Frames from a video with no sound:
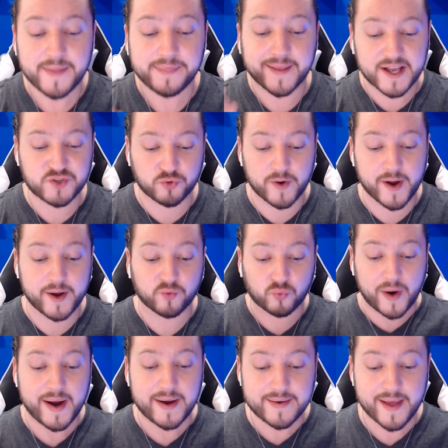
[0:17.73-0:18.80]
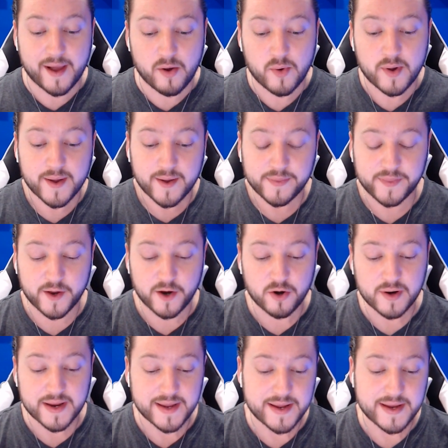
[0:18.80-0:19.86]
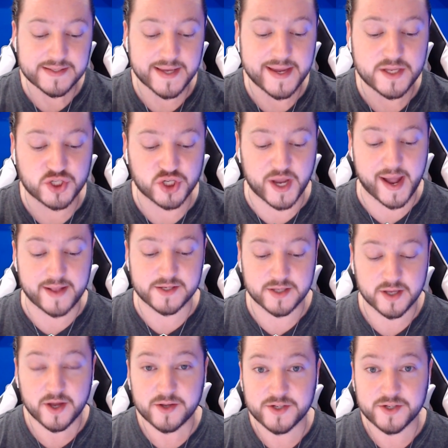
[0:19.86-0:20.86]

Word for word: That's right, right now there is a chance